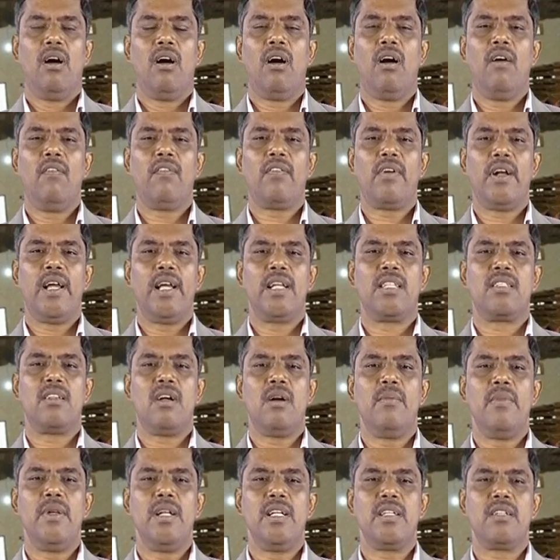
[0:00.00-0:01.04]
After
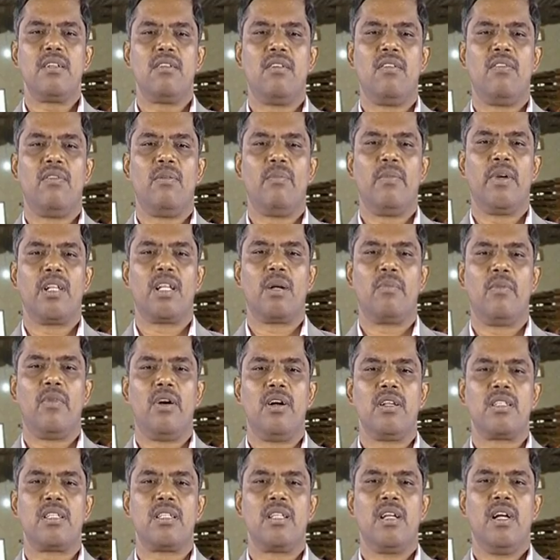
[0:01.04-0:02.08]
examination of mother
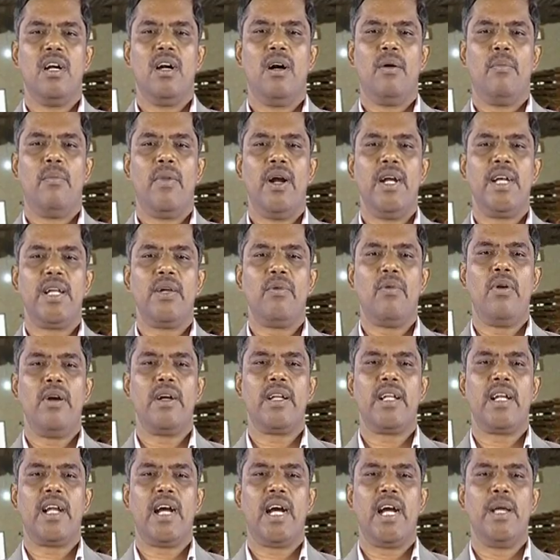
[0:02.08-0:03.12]
moths,
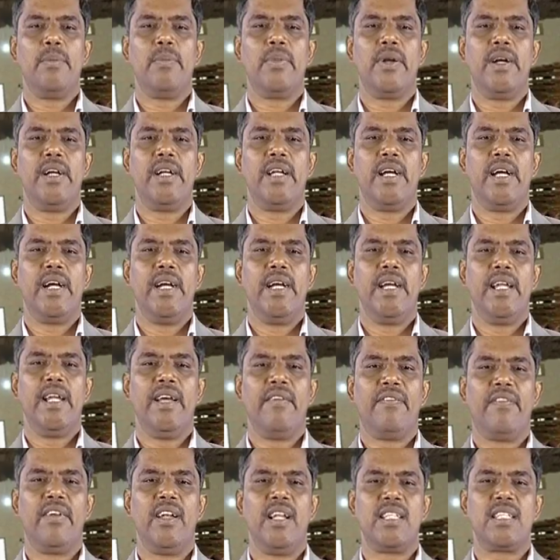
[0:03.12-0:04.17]
multivoltine hybrid
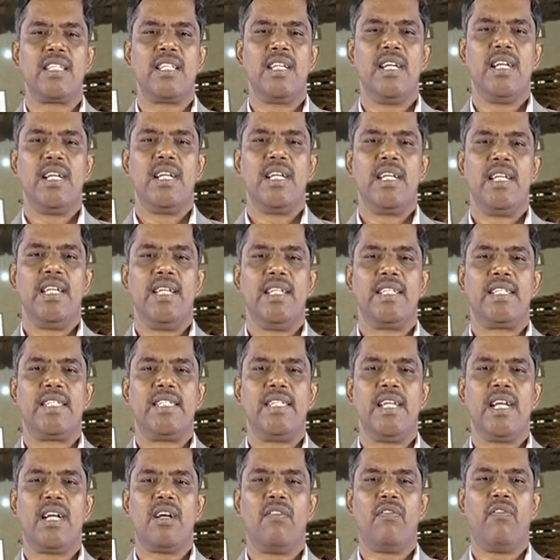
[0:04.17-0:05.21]
DFLS is
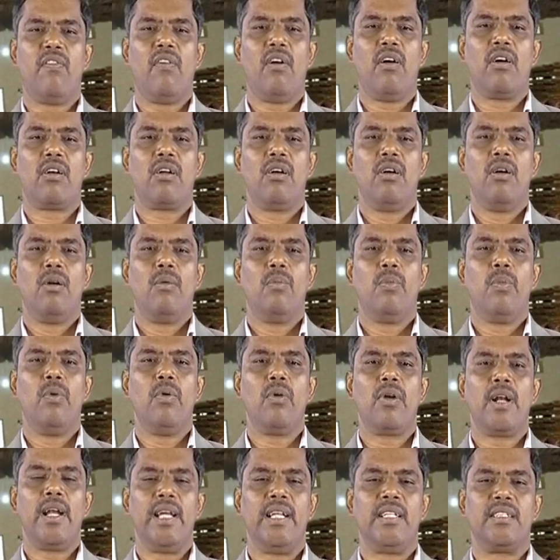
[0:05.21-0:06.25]
checked for poor
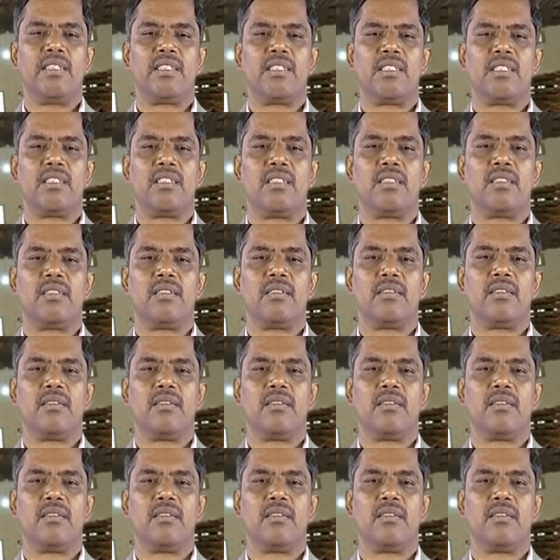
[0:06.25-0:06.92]
layings.